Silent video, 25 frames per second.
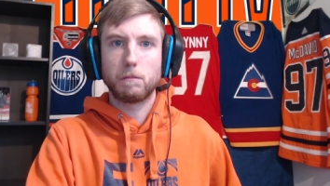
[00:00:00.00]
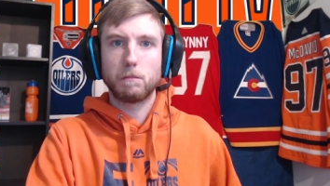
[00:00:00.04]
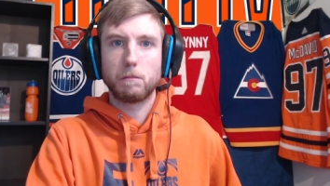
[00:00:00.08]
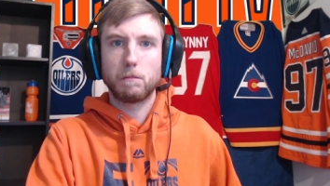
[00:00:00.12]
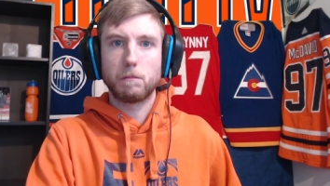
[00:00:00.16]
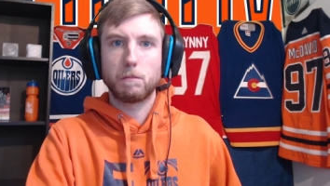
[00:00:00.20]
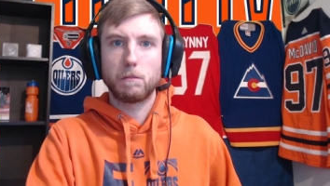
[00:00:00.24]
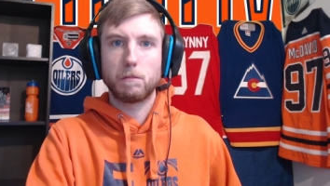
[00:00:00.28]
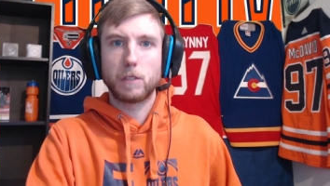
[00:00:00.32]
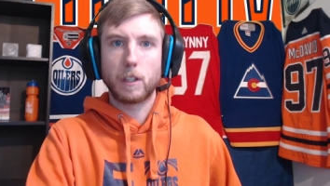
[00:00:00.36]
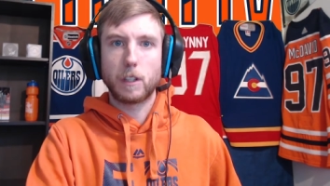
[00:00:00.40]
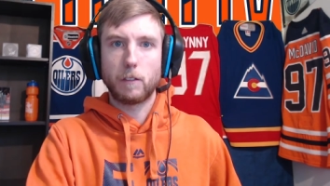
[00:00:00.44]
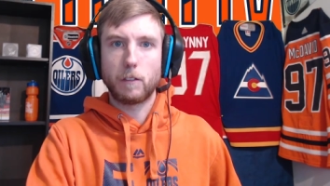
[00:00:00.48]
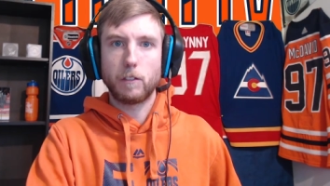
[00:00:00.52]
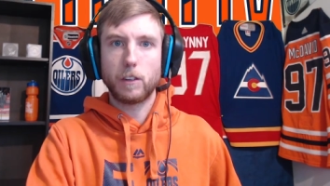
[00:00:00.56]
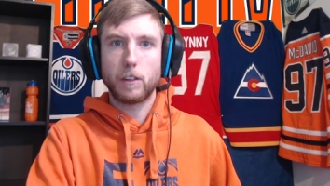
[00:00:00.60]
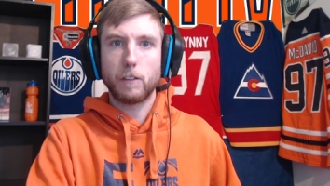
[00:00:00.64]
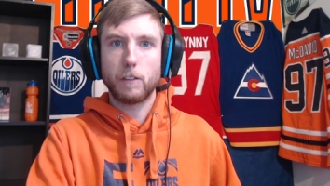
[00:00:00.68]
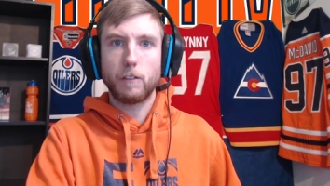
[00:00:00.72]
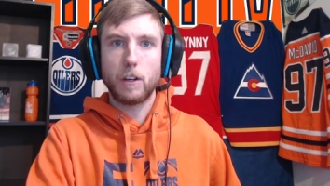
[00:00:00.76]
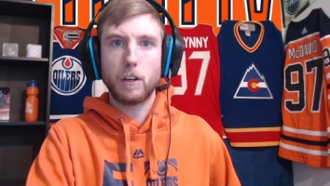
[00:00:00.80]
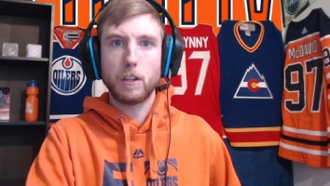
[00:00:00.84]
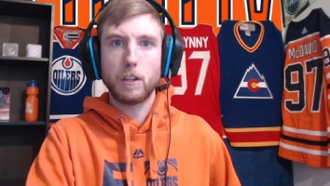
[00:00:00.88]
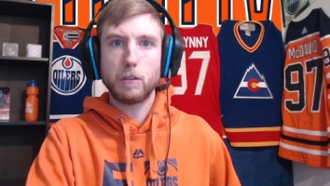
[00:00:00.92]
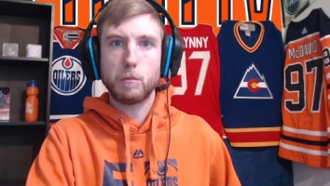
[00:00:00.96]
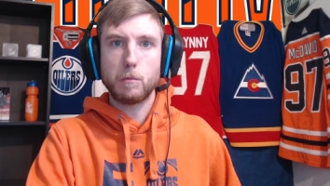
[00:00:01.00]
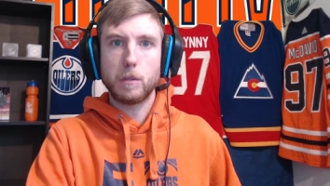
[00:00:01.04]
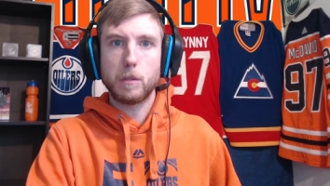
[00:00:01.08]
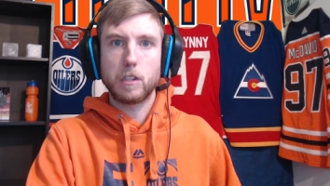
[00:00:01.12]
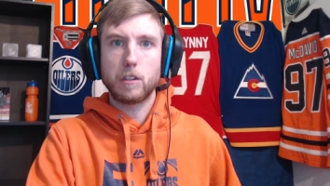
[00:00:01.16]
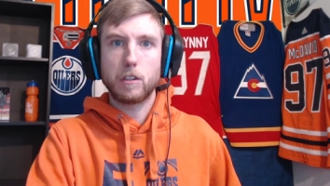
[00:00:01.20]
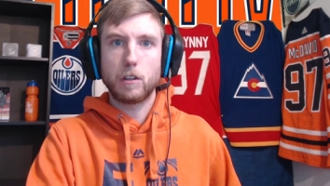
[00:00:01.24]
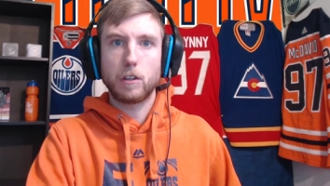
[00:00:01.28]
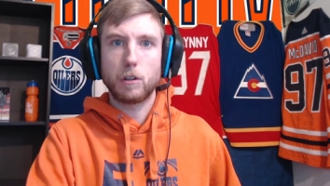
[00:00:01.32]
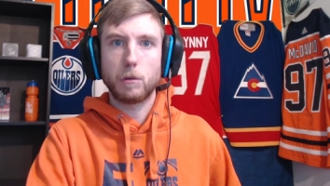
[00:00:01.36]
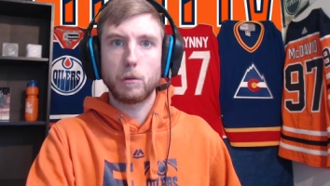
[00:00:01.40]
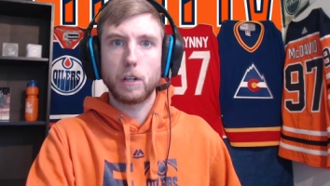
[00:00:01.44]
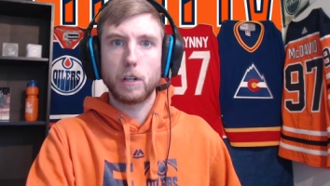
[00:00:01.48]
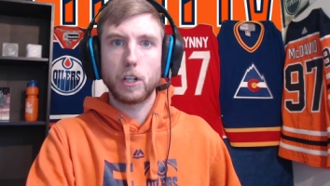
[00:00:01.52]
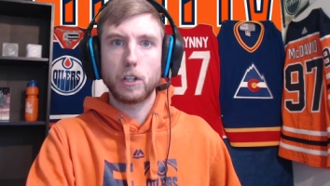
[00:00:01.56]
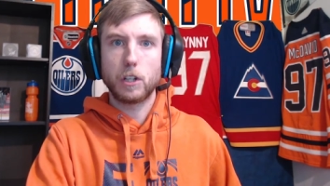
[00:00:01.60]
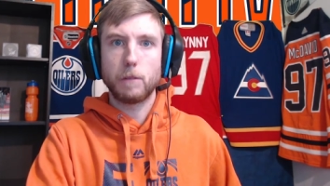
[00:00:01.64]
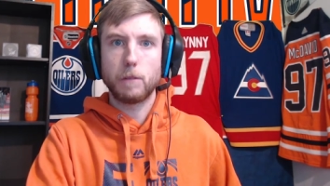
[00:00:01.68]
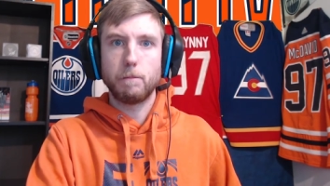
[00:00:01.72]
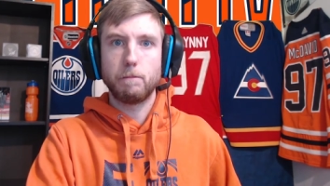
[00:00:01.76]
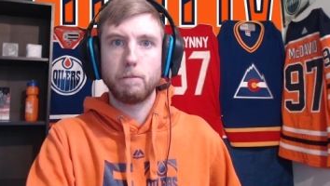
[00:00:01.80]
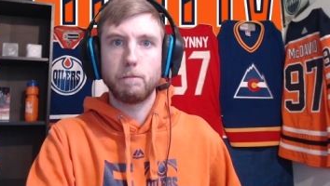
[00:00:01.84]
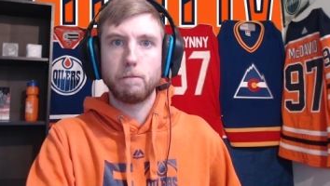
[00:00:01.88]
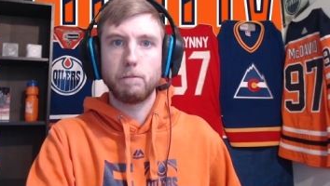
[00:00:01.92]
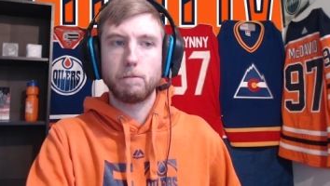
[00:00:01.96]
seventh defenseman situation,
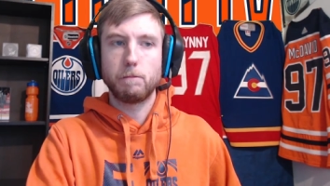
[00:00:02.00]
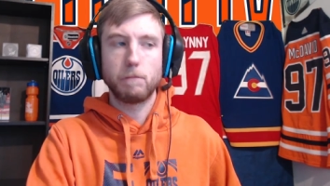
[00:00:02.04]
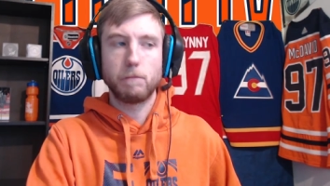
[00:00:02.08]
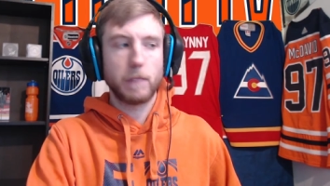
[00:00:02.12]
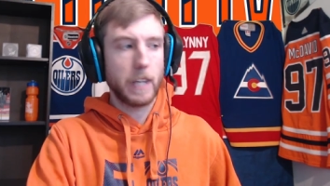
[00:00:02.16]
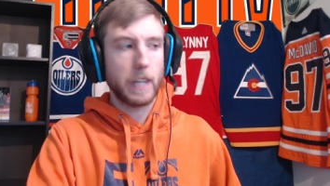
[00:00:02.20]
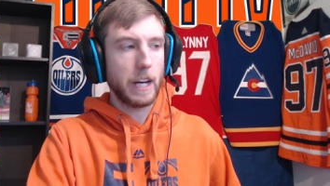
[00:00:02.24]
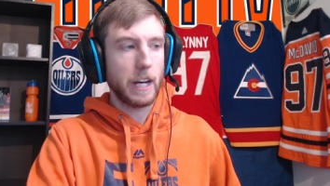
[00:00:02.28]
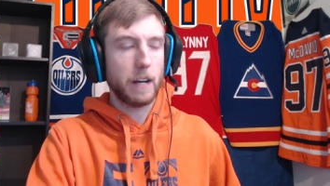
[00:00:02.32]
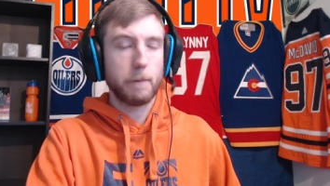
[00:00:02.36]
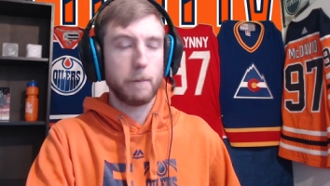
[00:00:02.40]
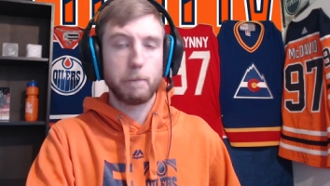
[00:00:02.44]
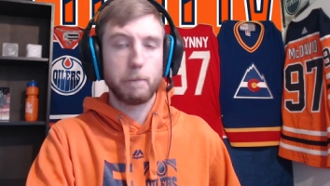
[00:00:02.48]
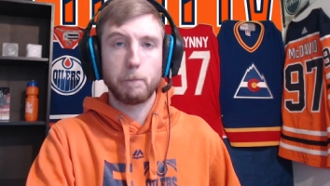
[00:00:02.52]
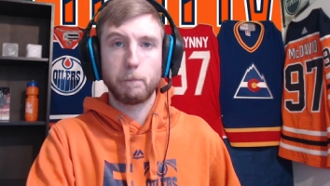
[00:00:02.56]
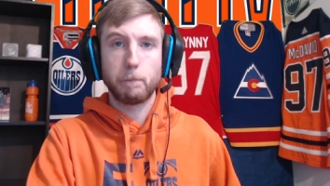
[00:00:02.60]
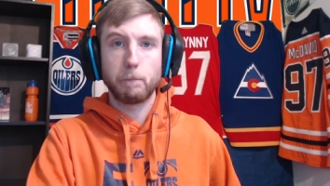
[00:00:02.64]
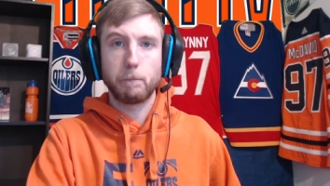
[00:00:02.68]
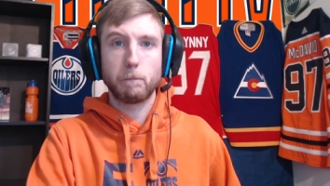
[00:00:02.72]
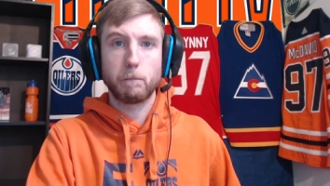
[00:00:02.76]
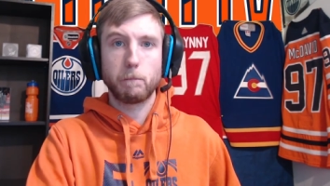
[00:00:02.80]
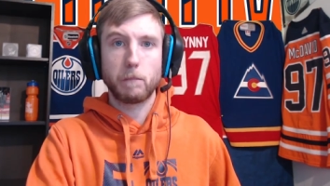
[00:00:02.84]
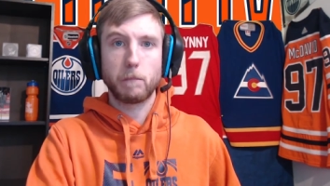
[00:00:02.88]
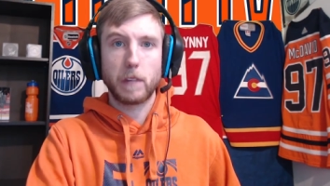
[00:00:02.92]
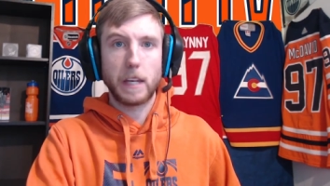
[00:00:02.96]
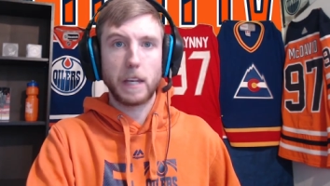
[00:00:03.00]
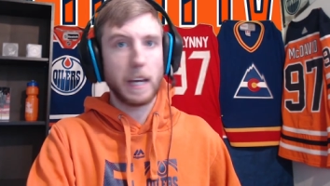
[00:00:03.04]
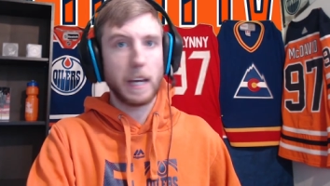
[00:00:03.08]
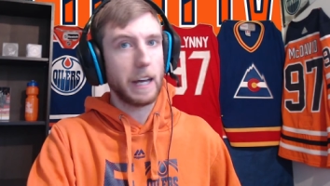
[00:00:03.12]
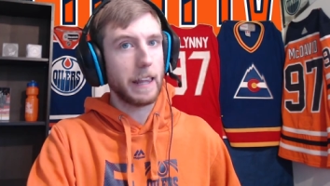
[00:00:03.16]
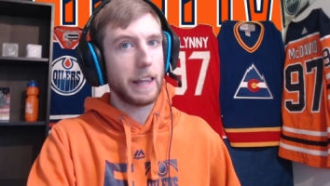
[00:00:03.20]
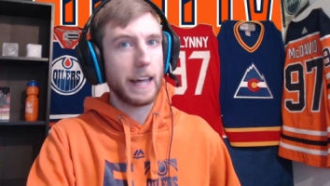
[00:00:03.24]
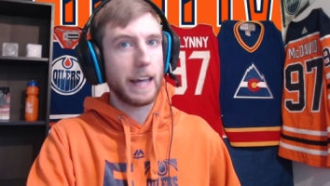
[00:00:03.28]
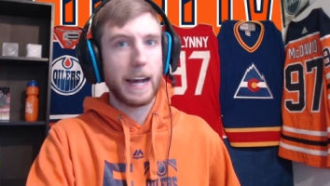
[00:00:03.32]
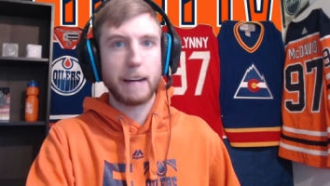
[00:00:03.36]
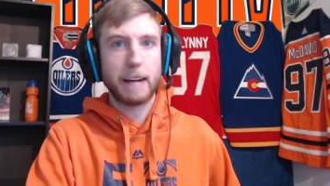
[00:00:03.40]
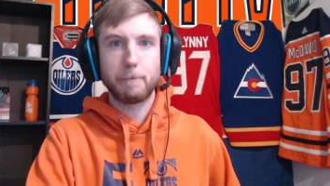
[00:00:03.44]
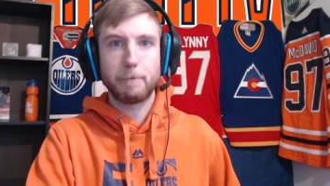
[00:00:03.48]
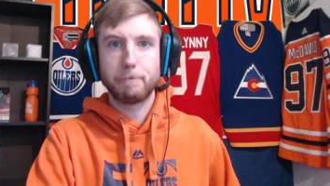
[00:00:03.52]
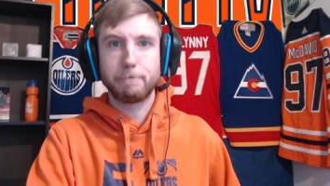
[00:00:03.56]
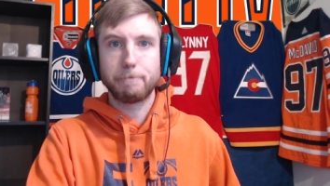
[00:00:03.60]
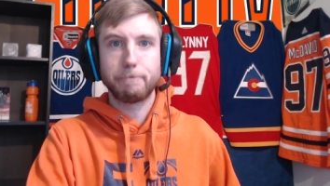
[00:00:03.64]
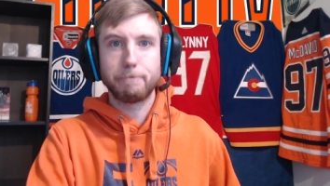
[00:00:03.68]
yeah, that,